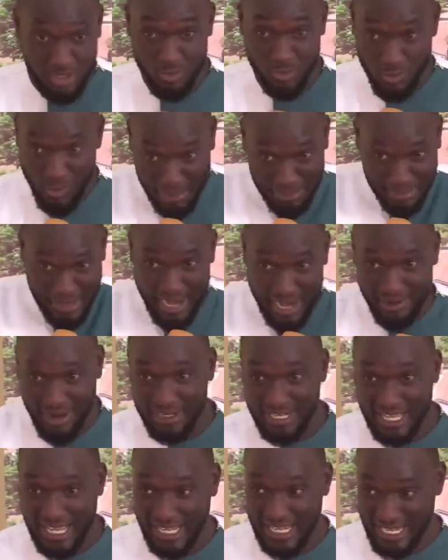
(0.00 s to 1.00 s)
wrapped
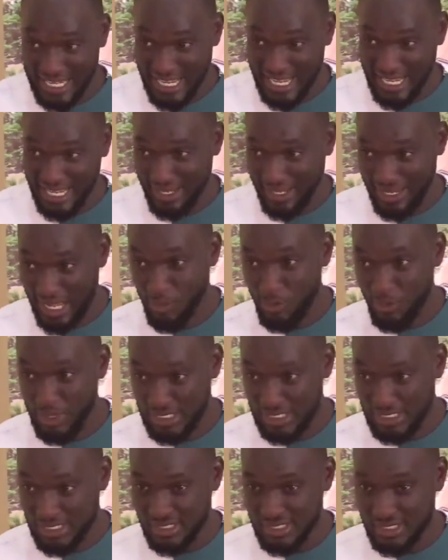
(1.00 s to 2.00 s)
around her
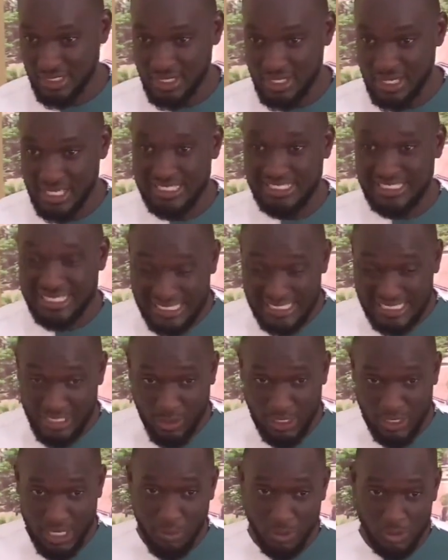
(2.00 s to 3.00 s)
waist, sitting
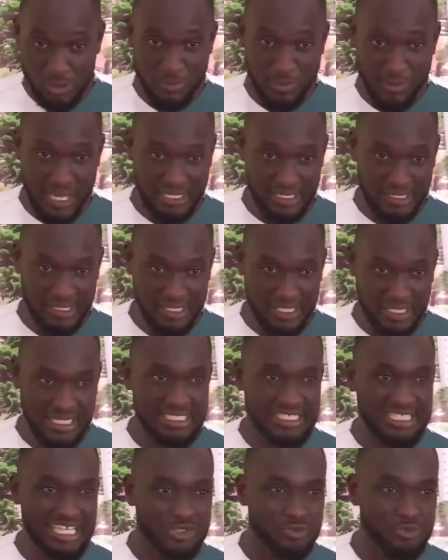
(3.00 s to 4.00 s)
on a motorbike,
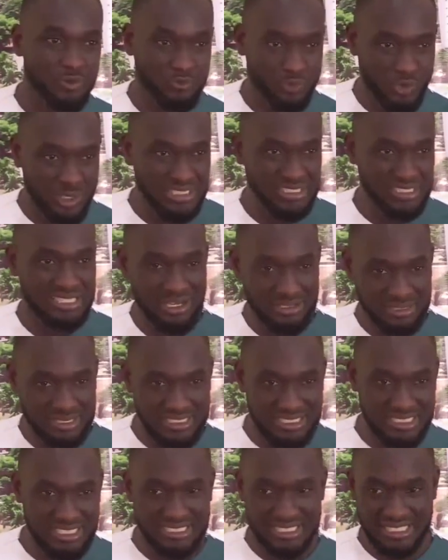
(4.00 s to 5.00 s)
yet with 20,000
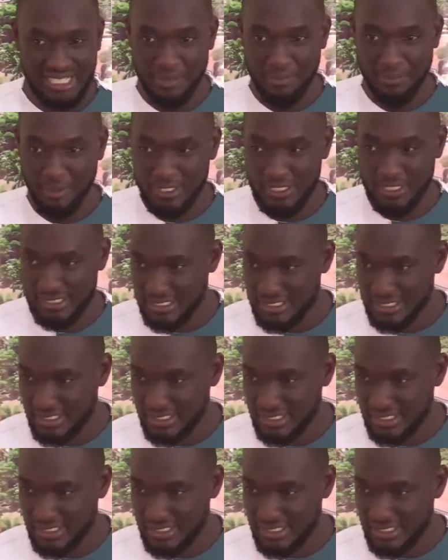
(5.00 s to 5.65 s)
cedis in her pocket.